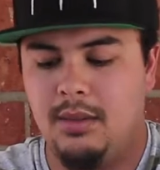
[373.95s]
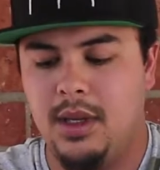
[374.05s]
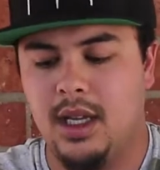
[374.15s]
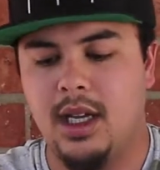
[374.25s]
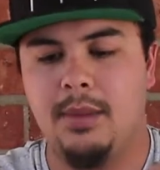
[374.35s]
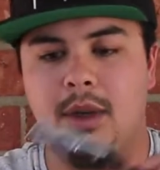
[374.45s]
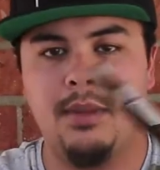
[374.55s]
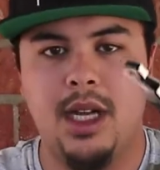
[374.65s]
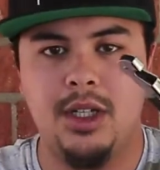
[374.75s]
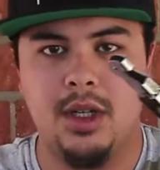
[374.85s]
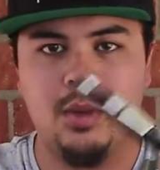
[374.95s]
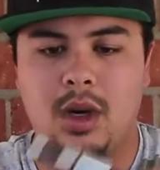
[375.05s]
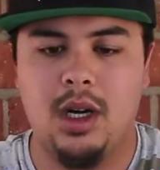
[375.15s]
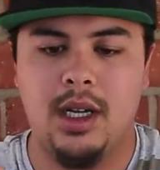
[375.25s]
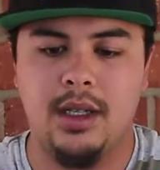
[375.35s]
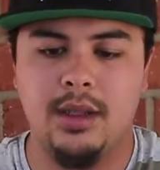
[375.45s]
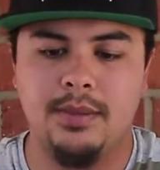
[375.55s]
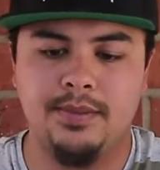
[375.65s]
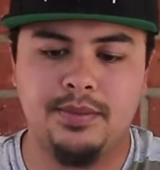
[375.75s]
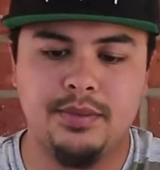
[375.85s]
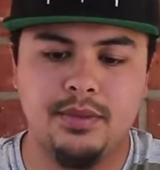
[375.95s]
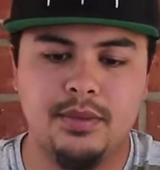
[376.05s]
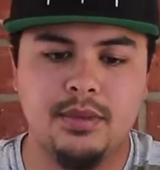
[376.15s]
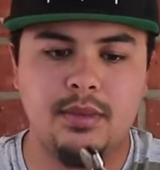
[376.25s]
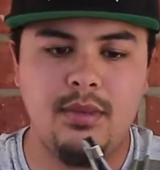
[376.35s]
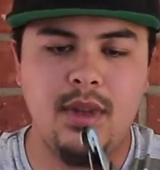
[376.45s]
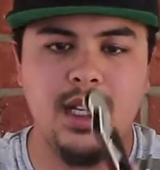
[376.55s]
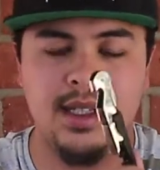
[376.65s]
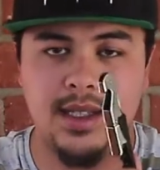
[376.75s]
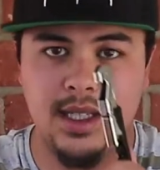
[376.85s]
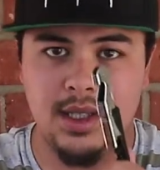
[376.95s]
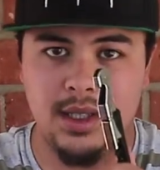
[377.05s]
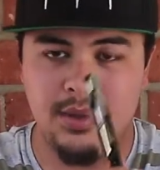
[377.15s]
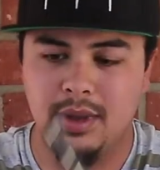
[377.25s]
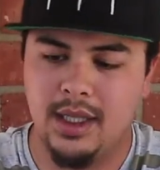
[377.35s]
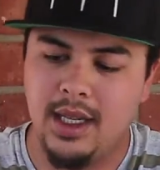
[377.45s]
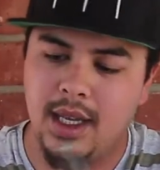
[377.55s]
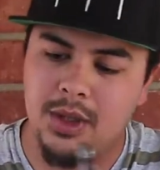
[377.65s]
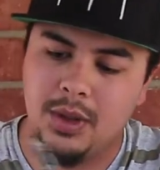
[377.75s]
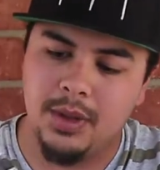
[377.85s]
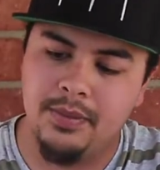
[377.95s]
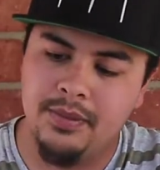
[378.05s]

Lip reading: pick up your magic wand, because this looks really natural,